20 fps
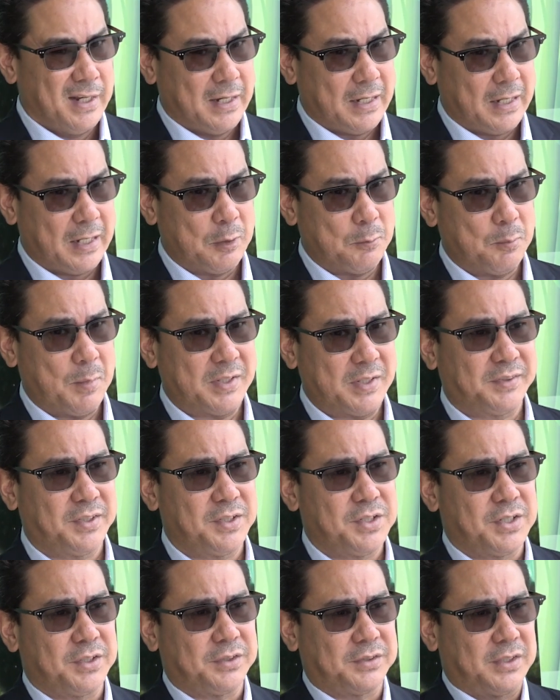
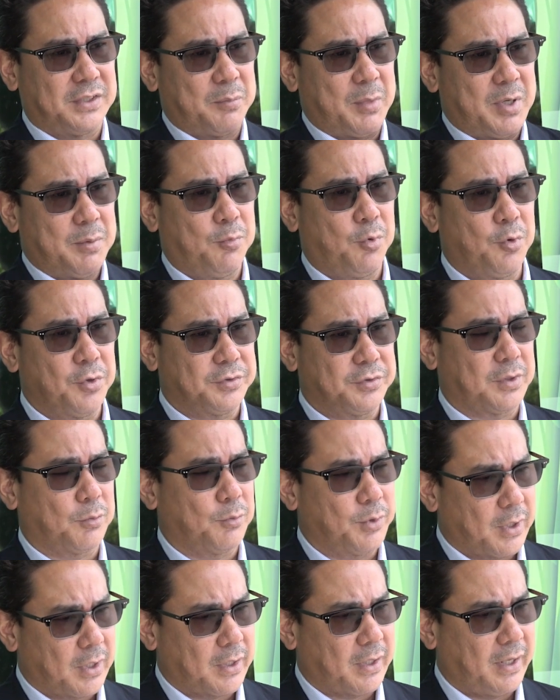messages and the main points that
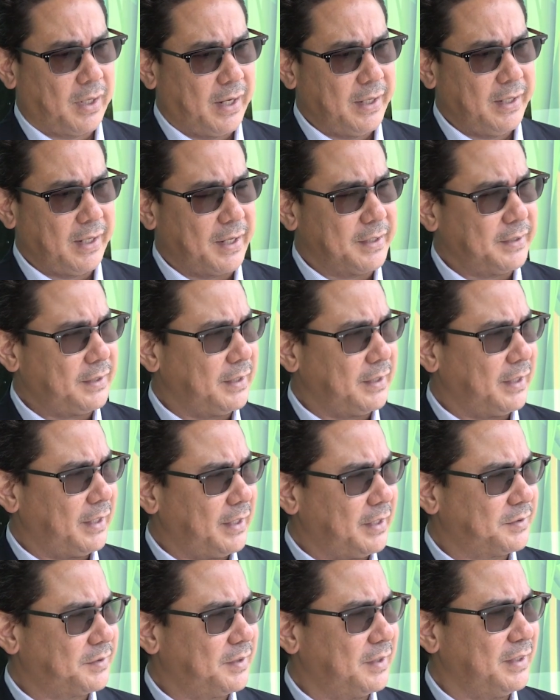we are highlighting
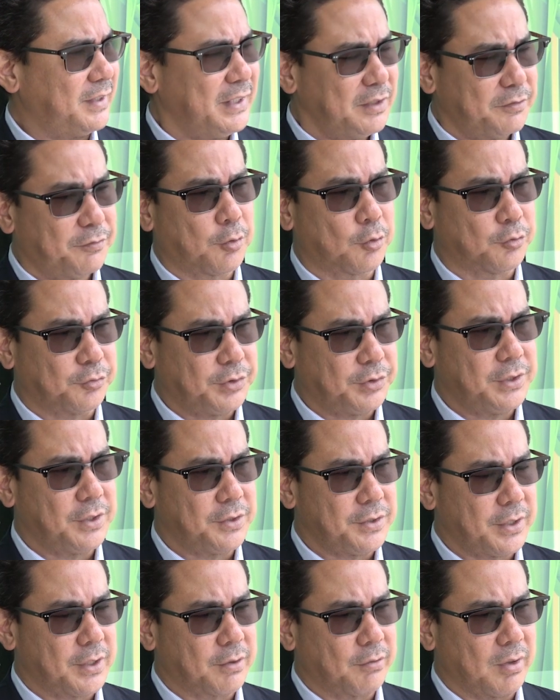is the need for
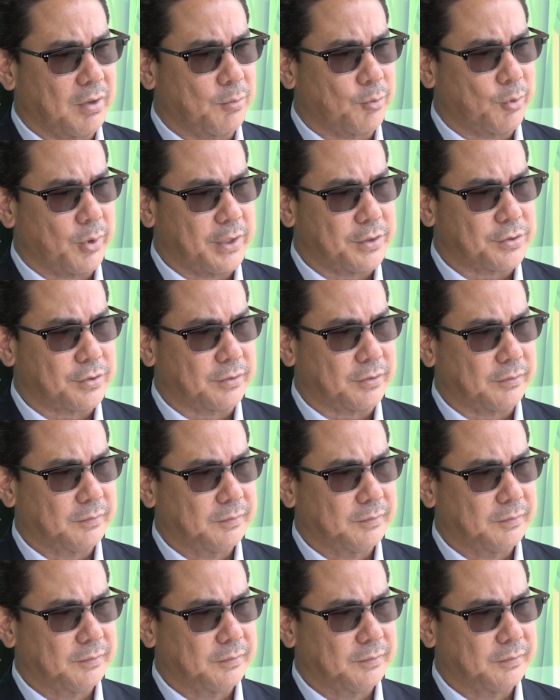synergy and collaboration.